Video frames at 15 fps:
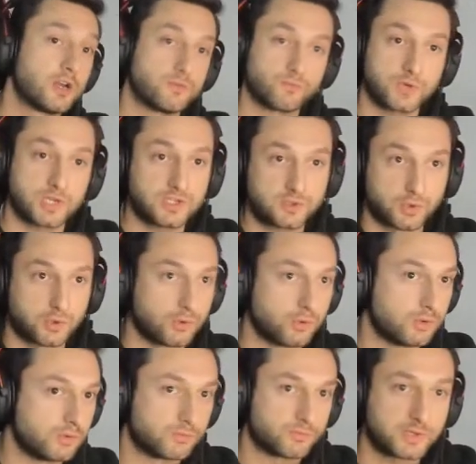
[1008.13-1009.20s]

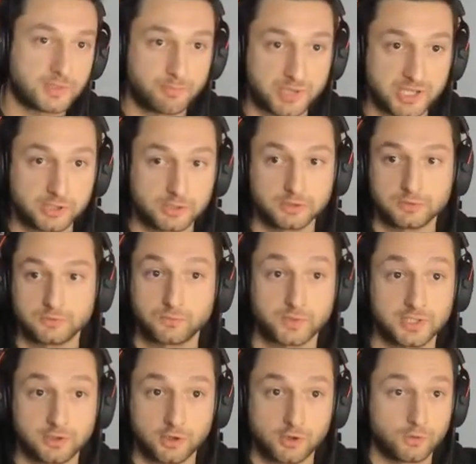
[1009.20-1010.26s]
retool, rebuild,
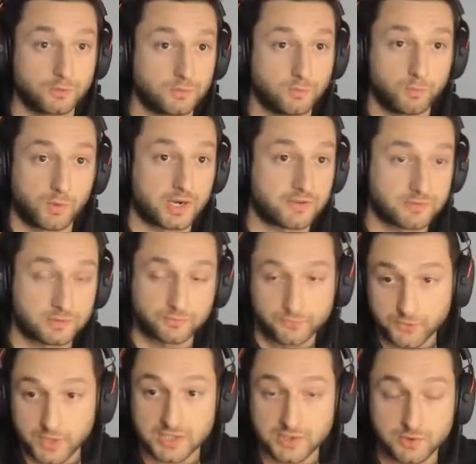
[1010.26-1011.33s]
reload, whatever
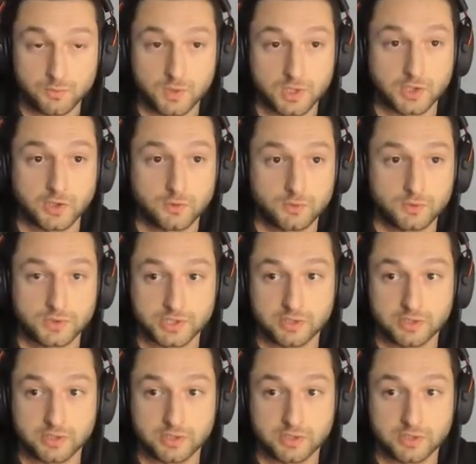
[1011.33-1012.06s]
phrase you want to use.